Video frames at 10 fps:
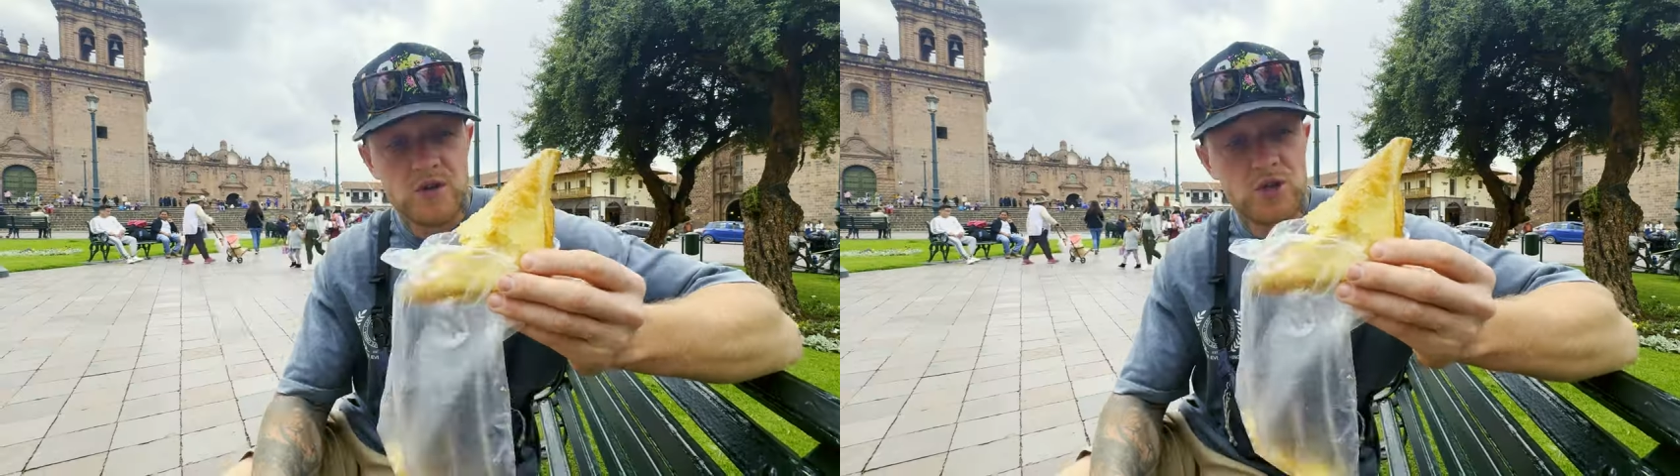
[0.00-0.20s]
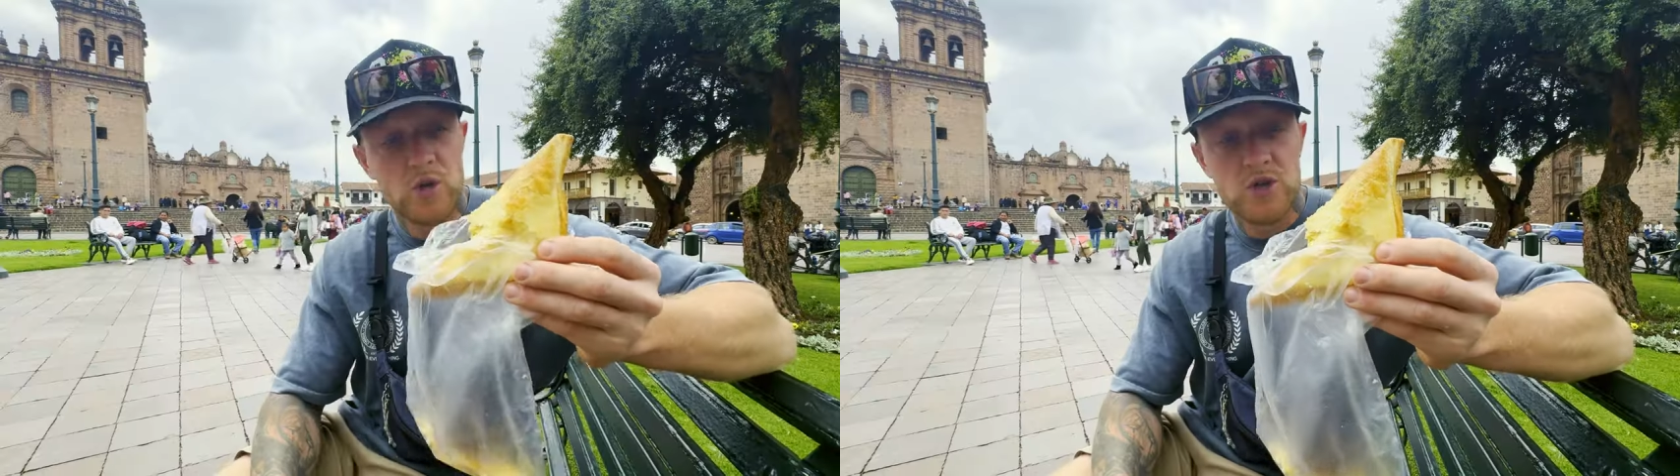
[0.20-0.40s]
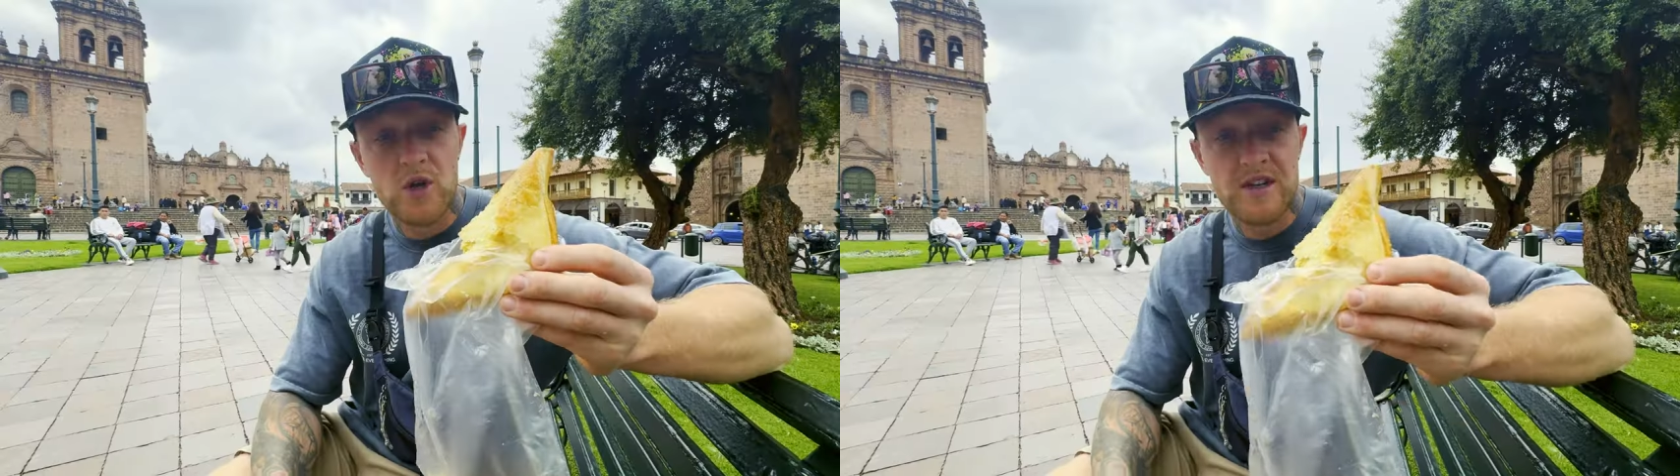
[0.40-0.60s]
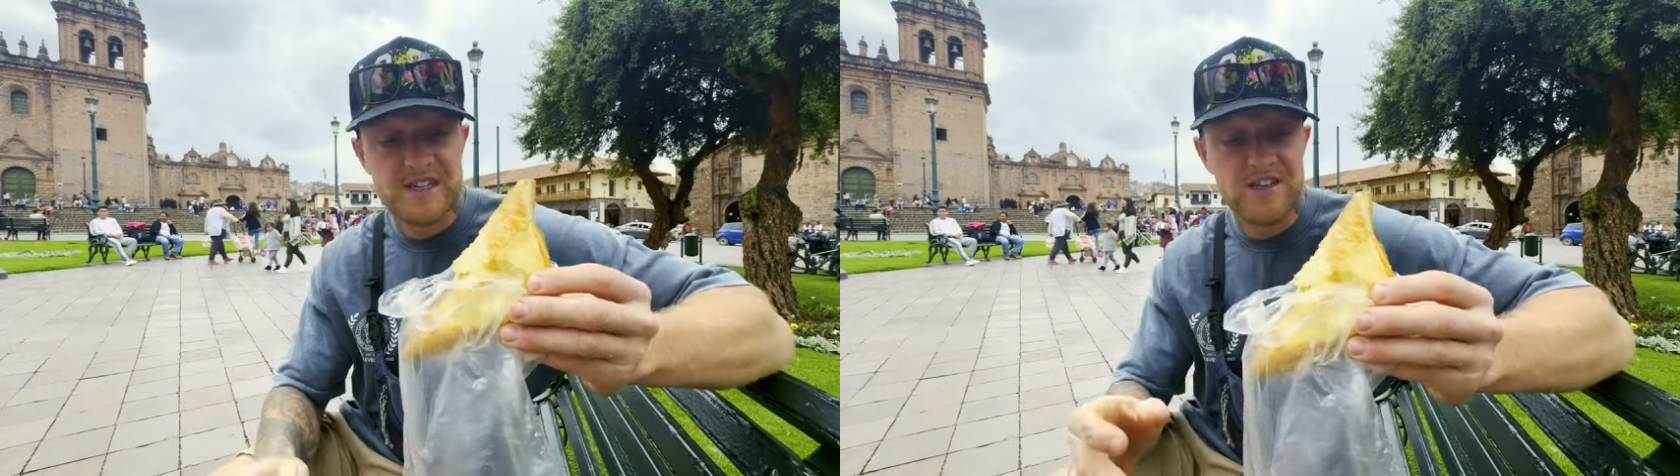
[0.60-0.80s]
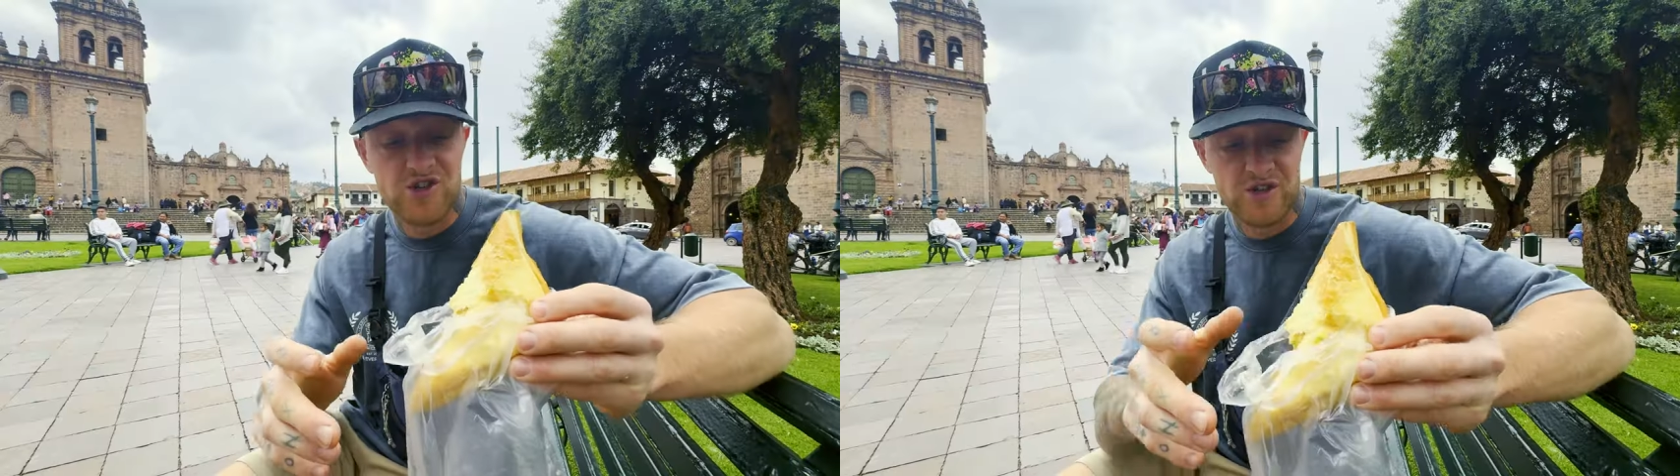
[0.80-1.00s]
$2
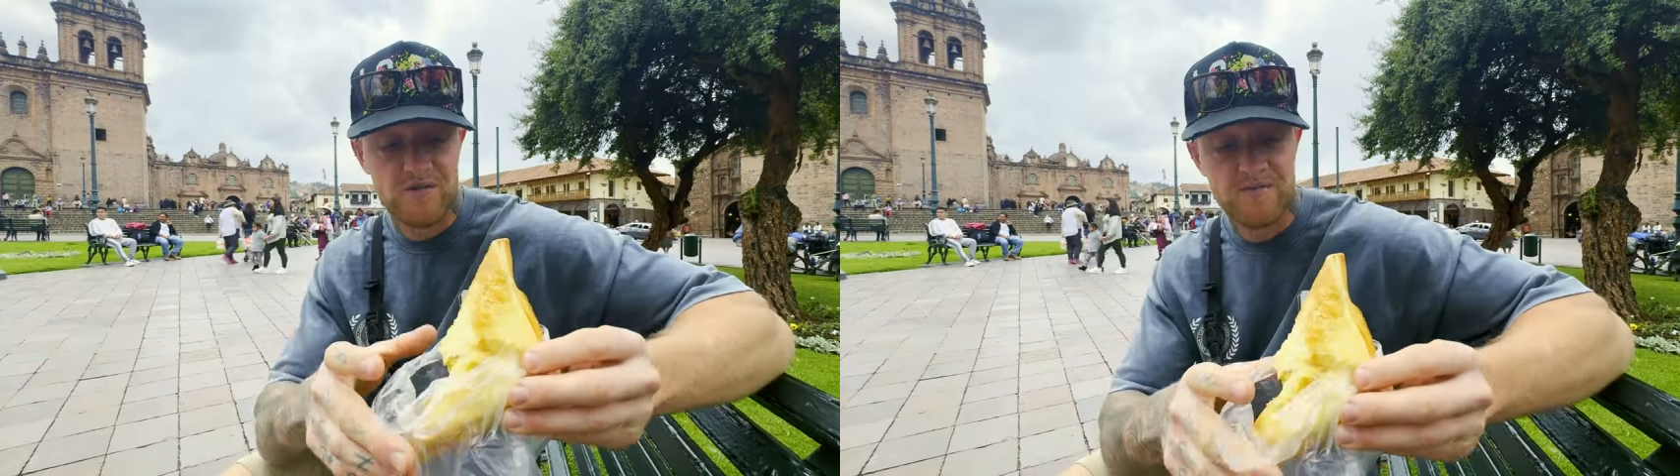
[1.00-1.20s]
each.